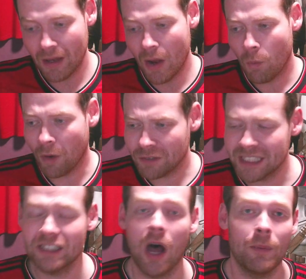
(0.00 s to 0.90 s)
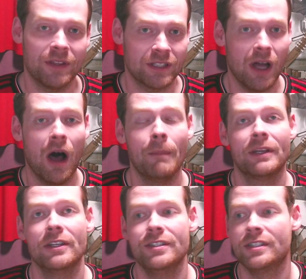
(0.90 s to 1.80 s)
we'll obviously start with the start
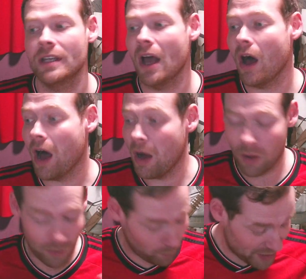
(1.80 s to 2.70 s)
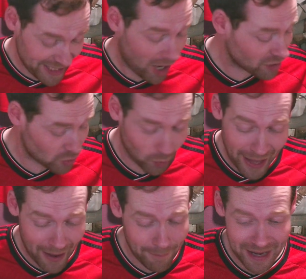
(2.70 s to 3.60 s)
because we set our stall out
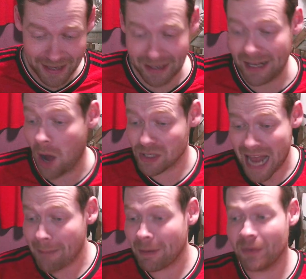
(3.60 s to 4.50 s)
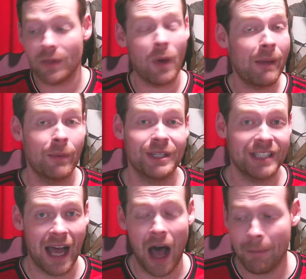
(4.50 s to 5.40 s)
immediately. I was happy with the way we were set
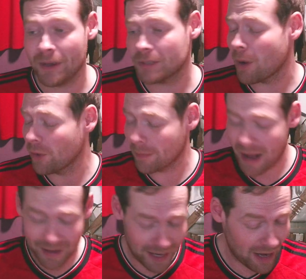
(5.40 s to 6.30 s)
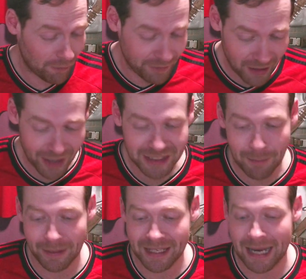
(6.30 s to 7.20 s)
up. I spoke about it enough in the last couple
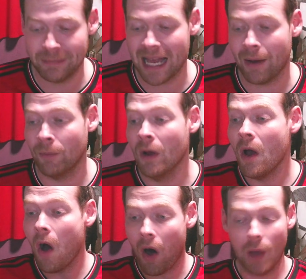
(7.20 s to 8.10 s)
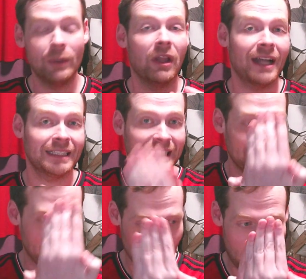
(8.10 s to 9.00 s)
of games, how I would like to see
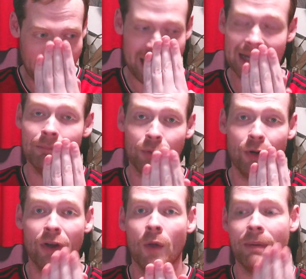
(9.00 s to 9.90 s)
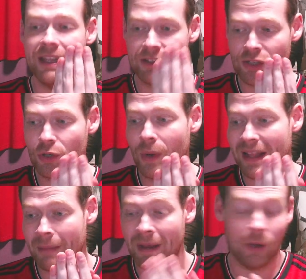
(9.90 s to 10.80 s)
McTominay and Bruno be the two in the
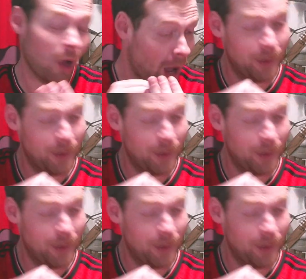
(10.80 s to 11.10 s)
middle. I would